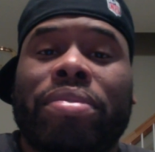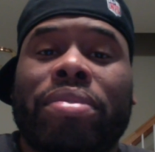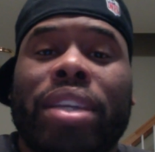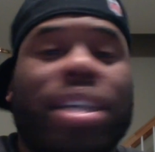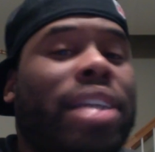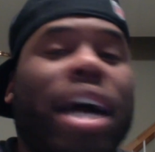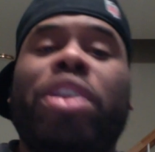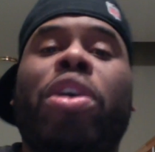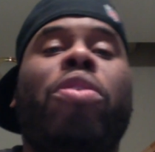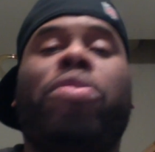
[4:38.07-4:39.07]
He's not
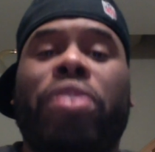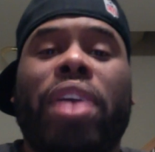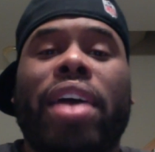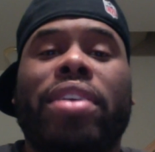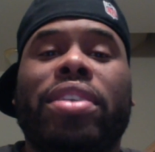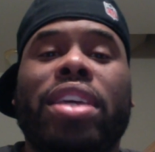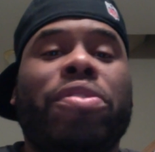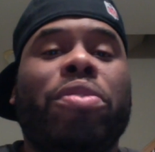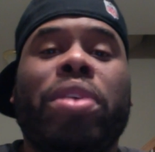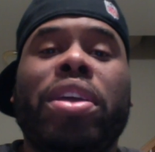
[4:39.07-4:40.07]
known for that.
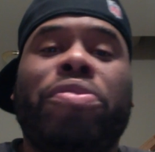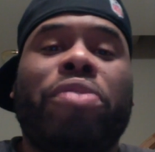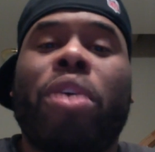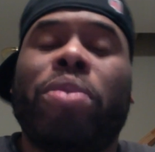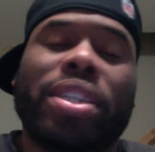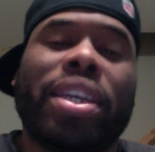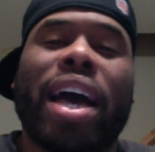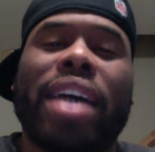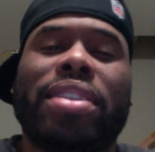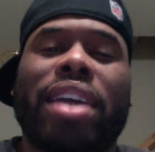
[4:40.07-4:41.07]
Even when he fought, what's the
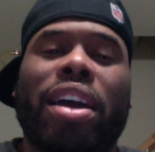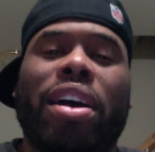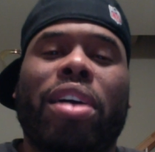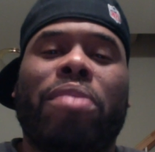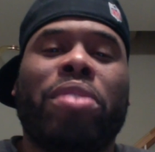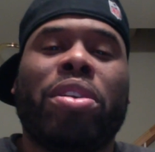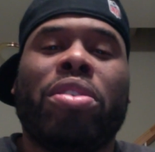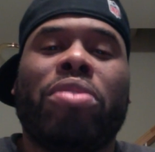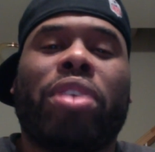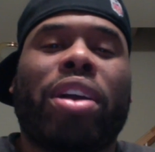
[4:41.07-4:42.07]
guy's name?
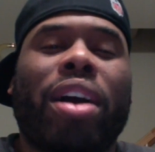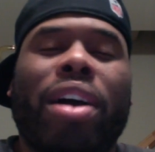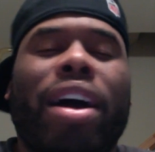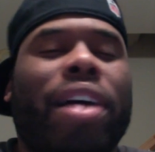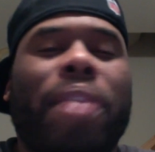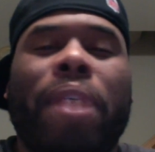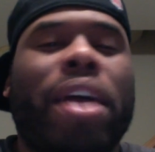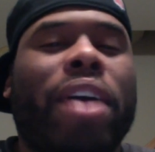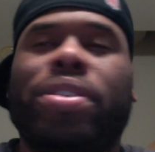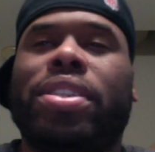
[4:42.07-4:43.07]
I'm
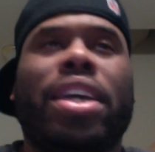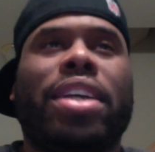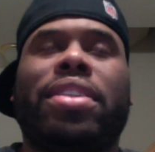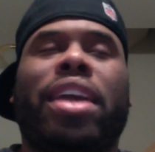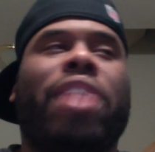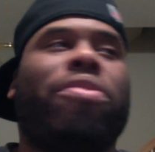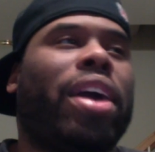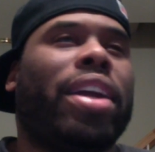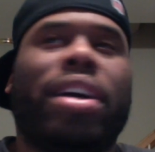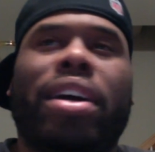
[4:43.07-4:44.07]
not gonna say his name
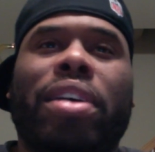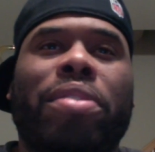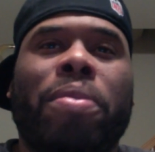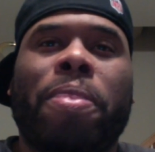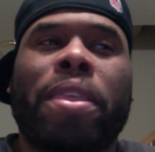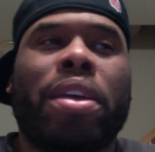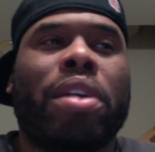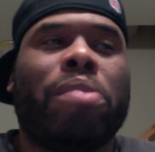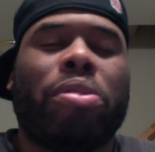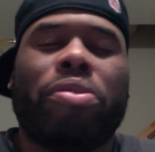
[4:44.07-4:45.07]
right.
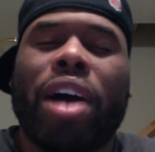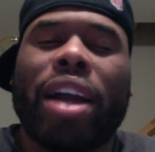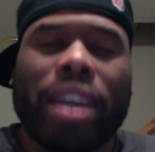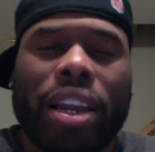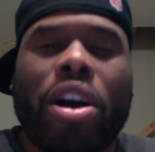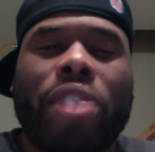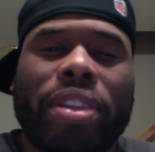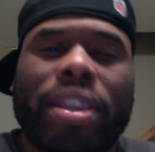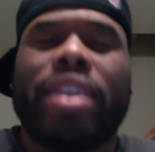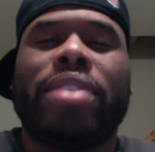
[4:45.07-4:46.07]
Pravagnikov,
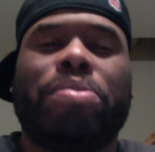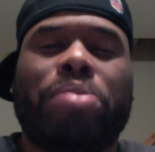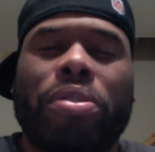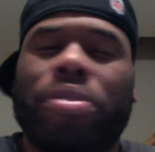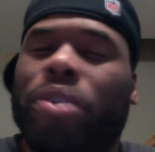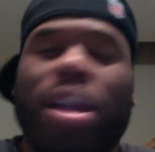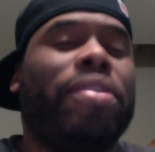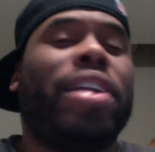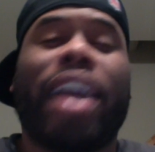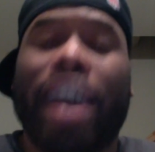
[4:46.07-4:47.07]
I think it's
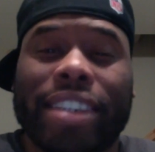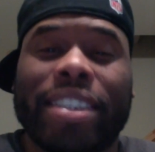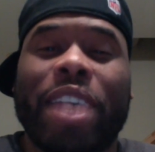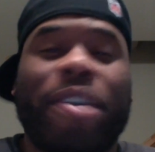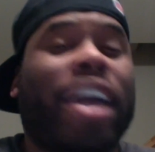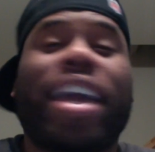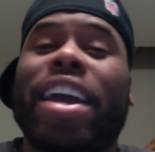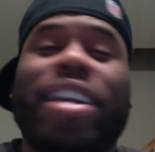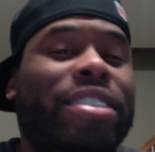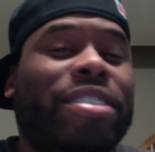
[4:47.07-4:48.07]
whatever the guy's name. I
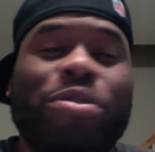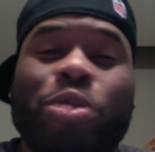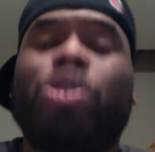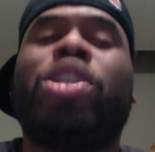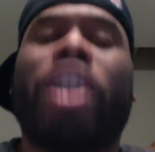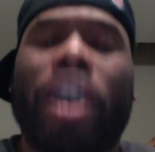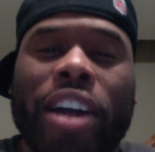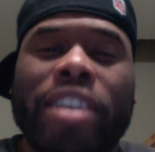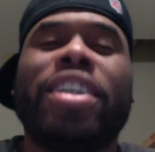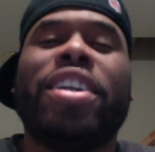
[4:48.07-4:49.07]
can't.
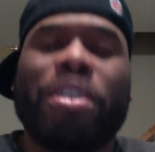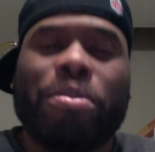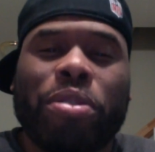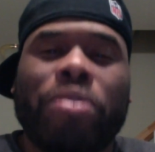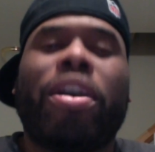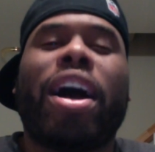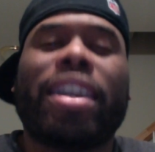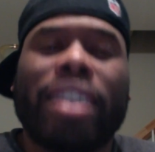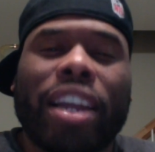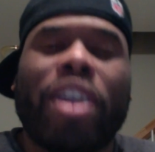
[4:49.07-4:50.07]
Ruslan
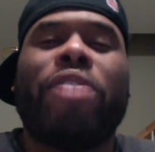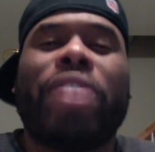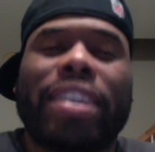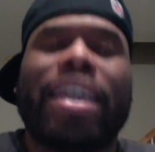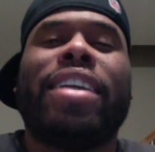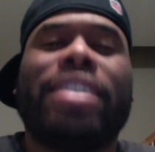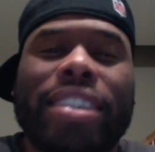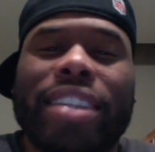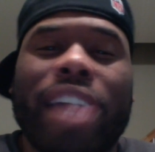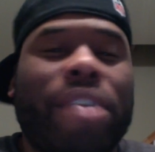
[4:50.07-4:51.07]
Pravagnikov, I think is
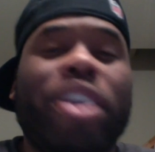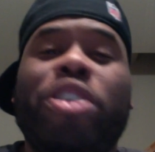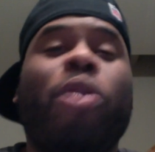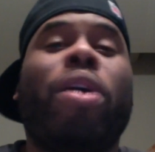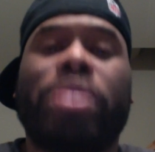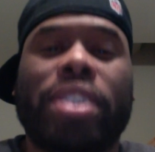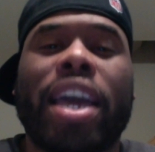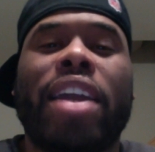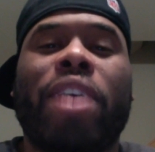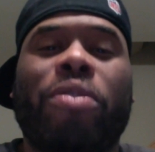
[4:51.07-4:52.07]
his name. I know I'm
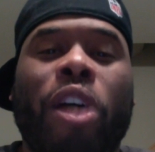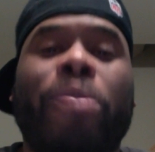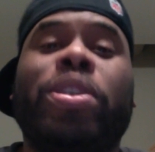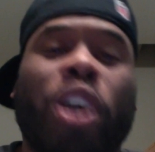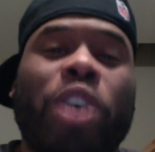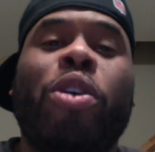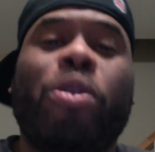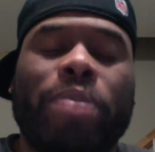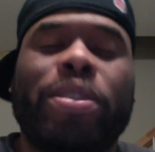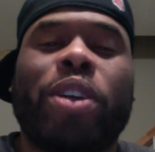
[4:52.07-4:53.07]
saying that wrong, but y'all know
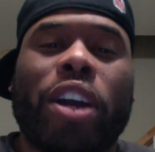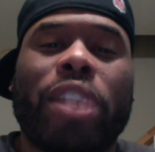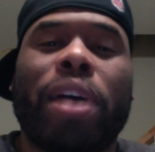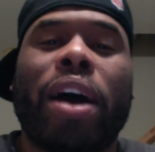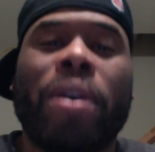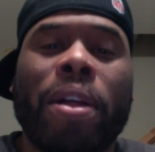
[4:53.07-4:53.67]
who I'm talking about.